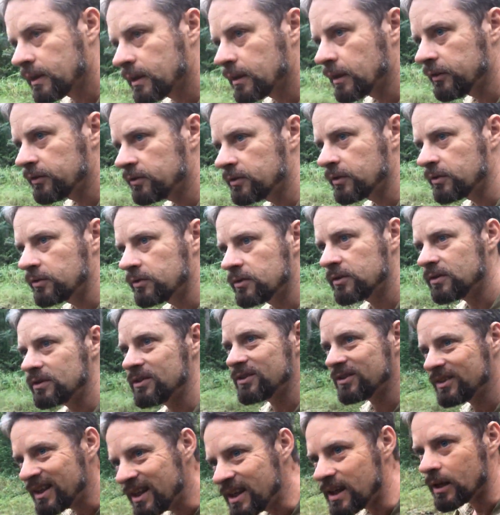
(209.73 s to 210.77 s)
Let's just
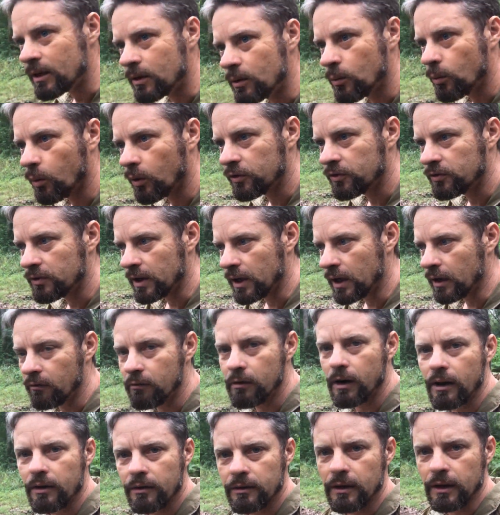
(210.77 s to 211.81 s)
see what's there
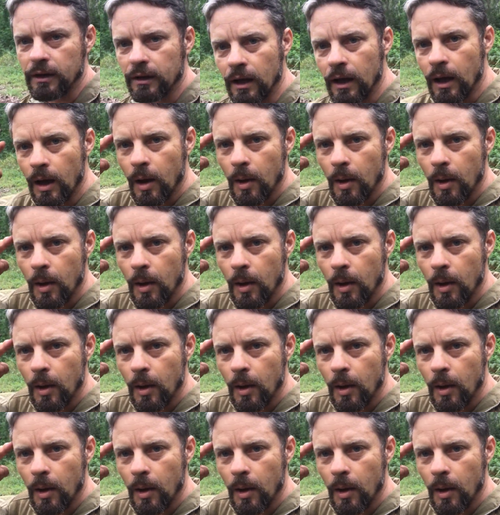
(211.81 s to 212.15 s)
rather than